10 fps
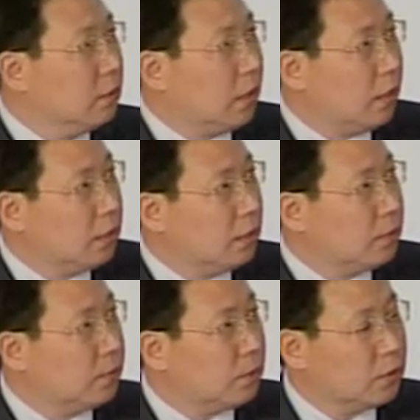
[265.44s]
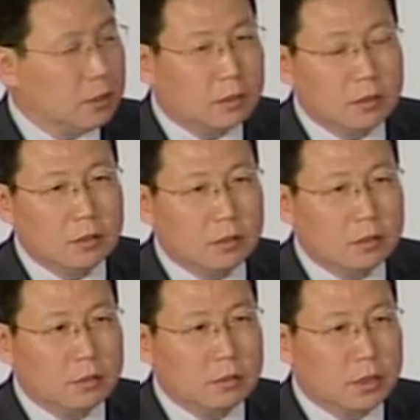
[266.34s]
either for the
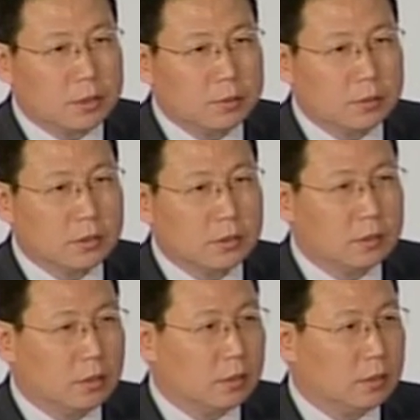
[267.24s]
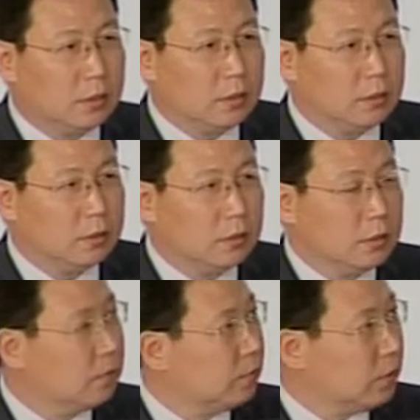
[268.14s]
export and
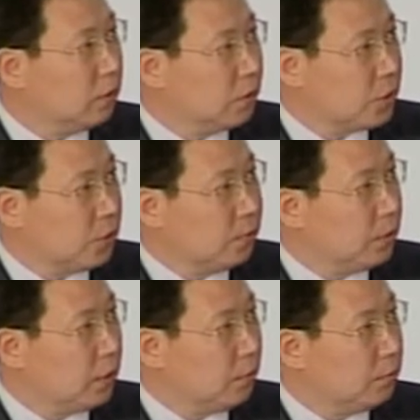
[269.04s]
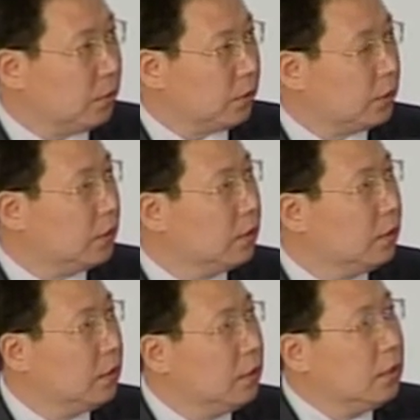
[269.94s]
also for the import.
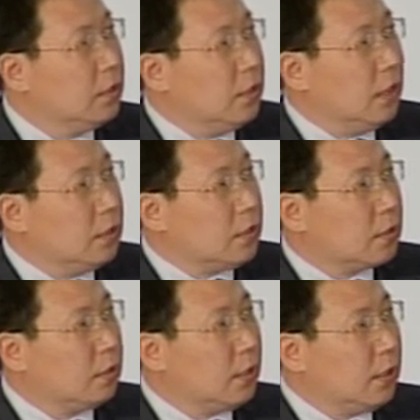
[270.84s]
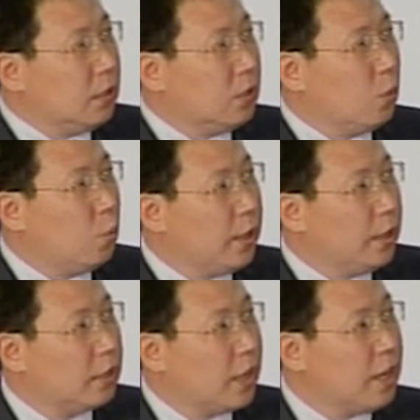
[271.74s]
And slowly,
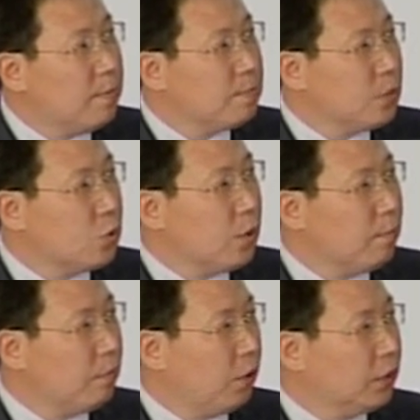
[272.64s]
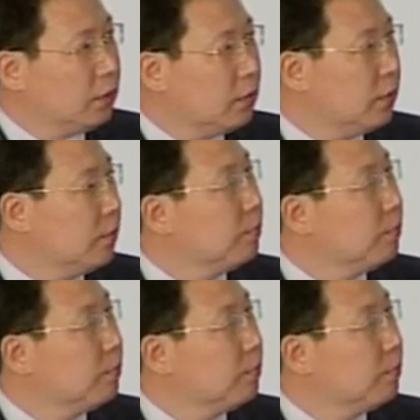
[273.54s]
we came to a point